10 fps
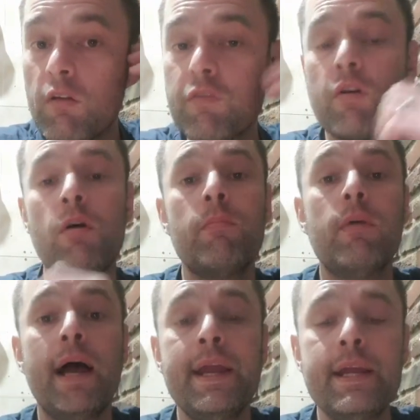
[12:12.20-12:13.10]

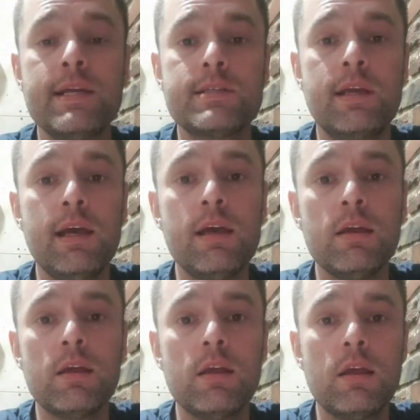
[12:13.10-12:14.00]
from A&S Gear,
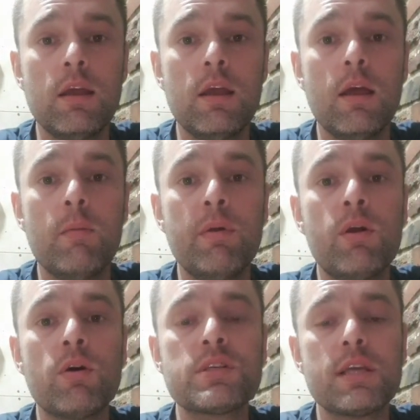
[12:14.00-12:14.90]

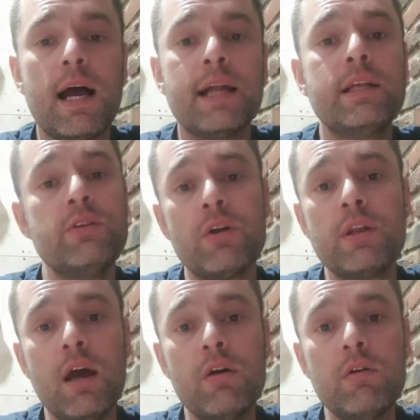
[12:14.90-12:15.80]
because I did
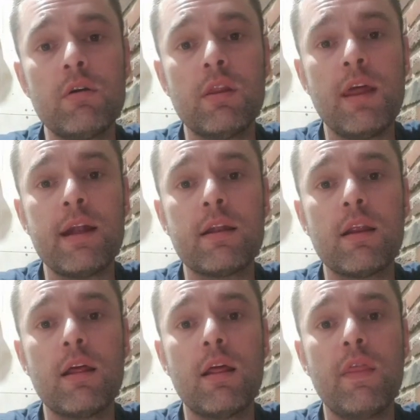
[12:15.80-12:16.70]
not know that
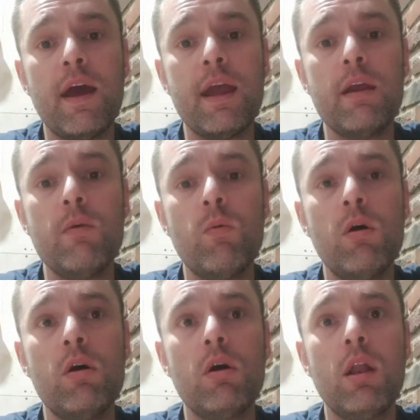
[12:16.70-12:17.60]
they
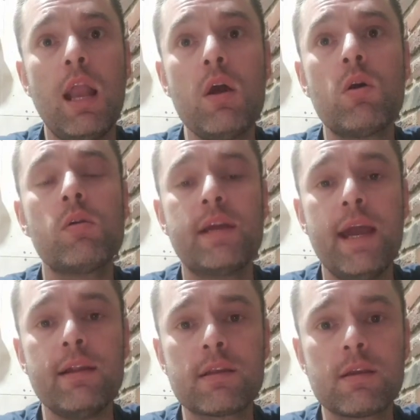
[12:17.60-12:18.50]
were local
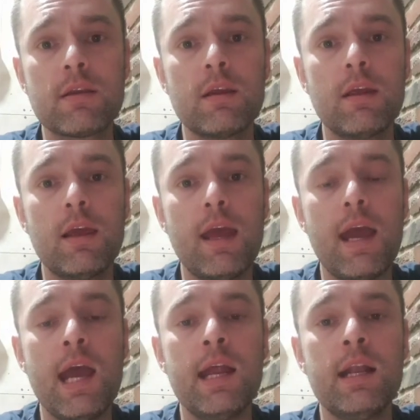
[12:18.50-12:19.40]
yet.
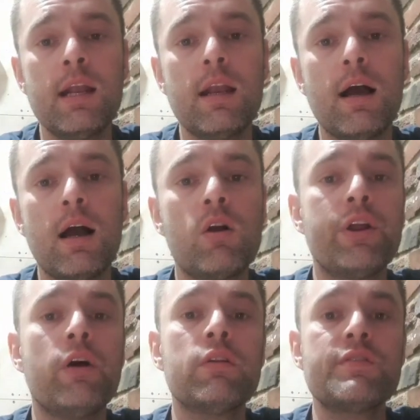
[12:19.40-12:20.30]
And I
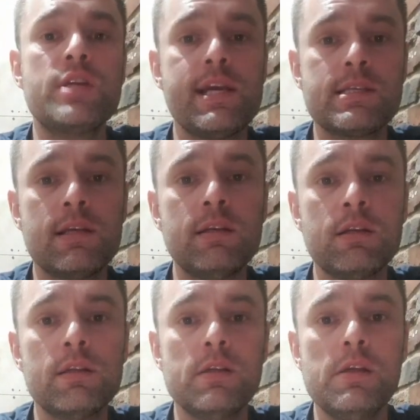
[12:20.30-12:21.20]
got hold of
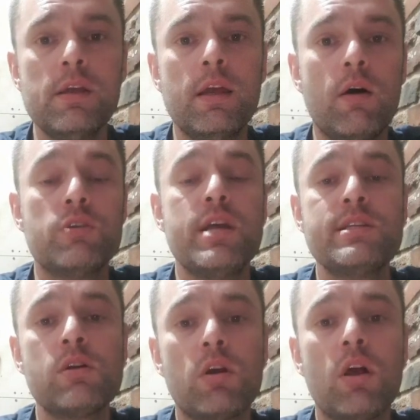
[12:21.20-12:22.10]
Jason, or
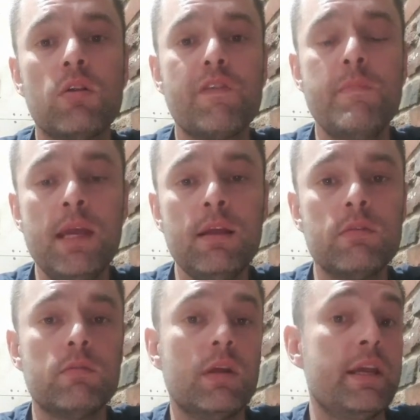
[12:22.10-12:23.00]
Jason got hold of me,
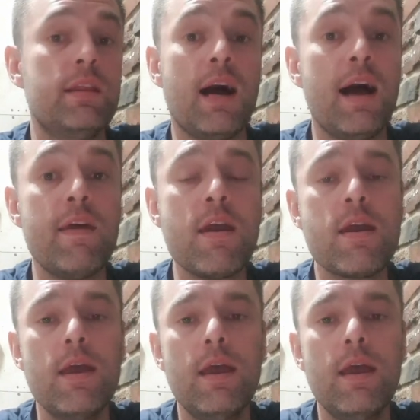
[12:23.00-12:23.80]
either.